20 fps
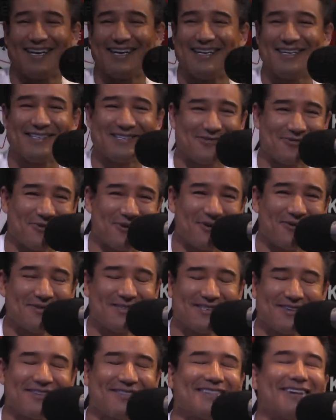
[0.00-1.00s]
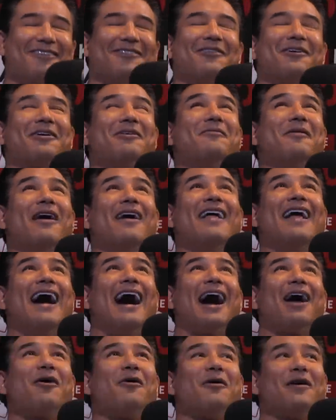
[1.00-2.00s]
and he swore it was there. I was like, come on.
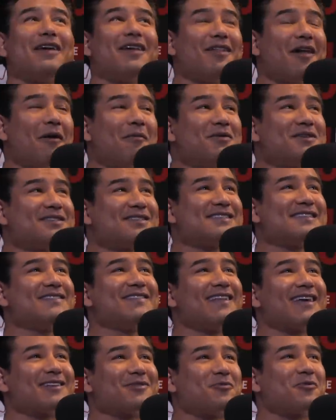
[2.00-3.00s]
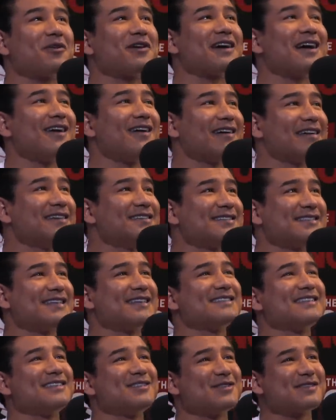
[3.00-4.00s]
I go, Elon Musk doesn't even like to work out. He
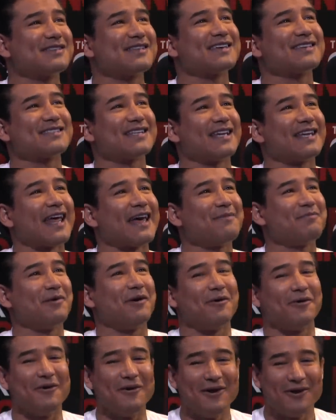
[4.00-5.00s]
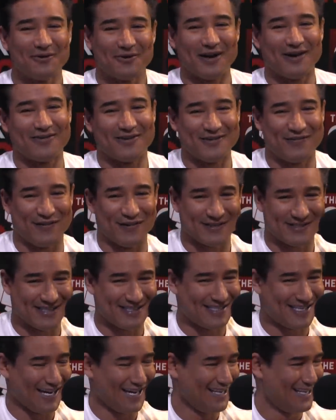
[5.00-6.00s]
says he just likes to lipo whenever he feels he's
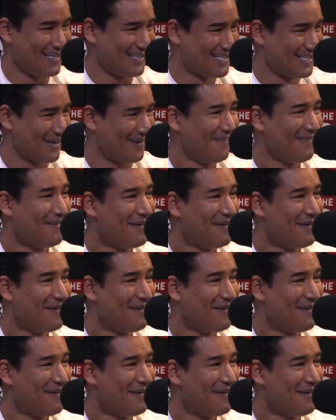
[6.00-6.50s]
getting the chest.